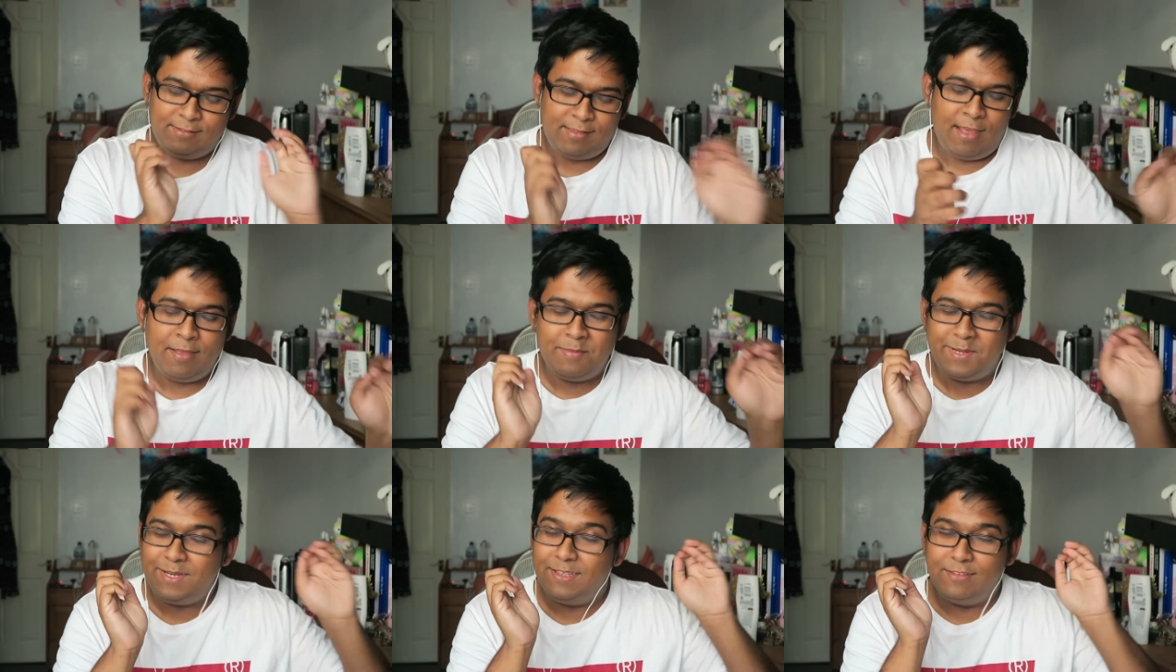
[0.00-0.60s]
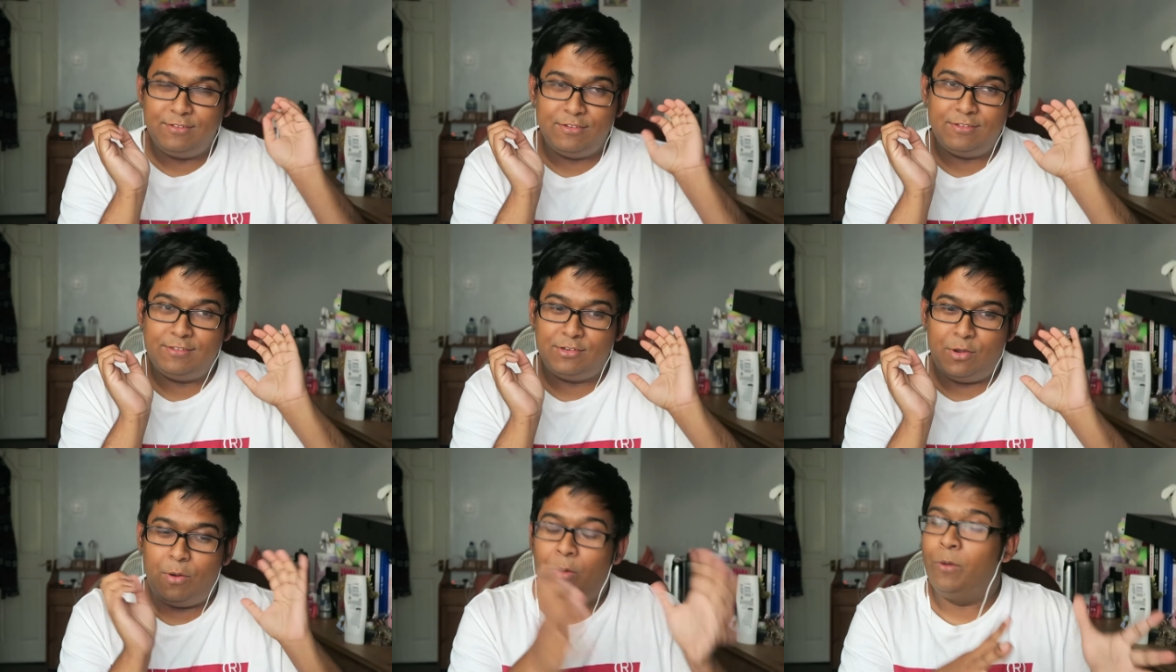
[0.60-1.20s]
Simon is
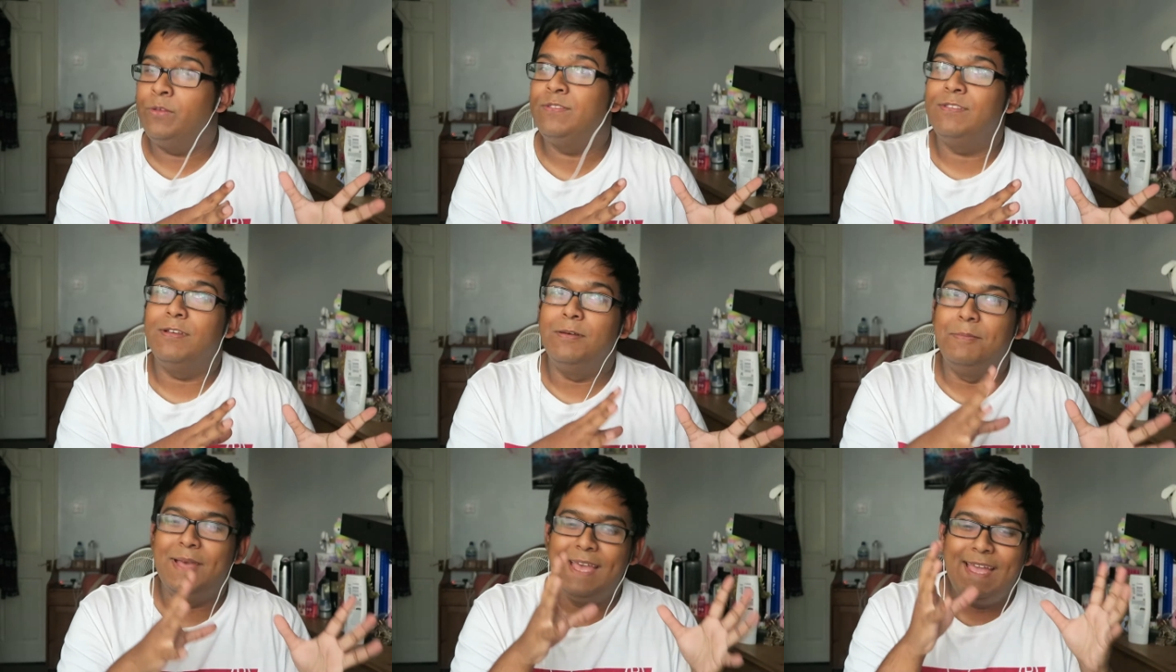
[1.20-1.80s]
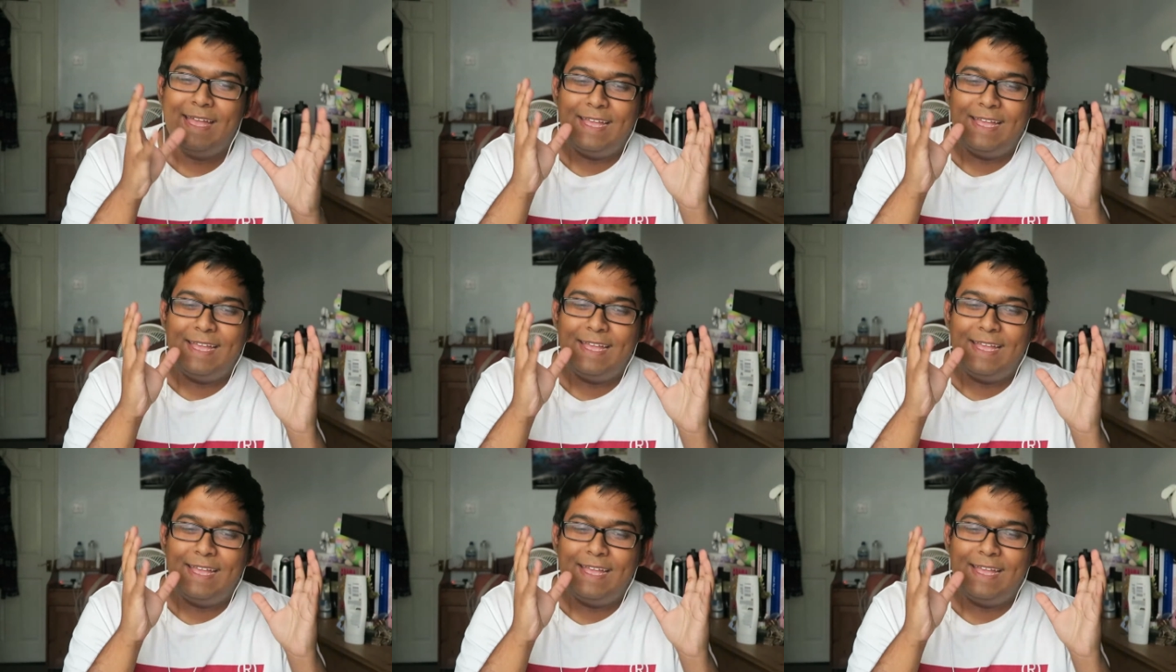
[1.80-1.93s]
just awesome